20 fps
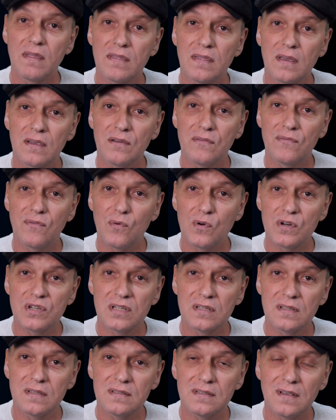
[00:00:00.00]
Thank you for
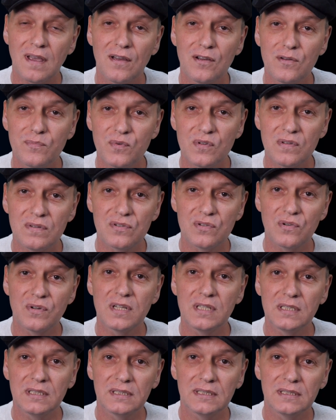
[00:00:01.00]
watching this. I hope you
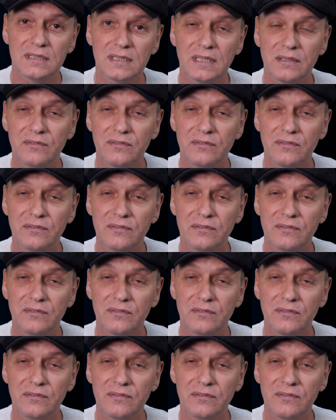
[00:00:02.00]
enjoyed it.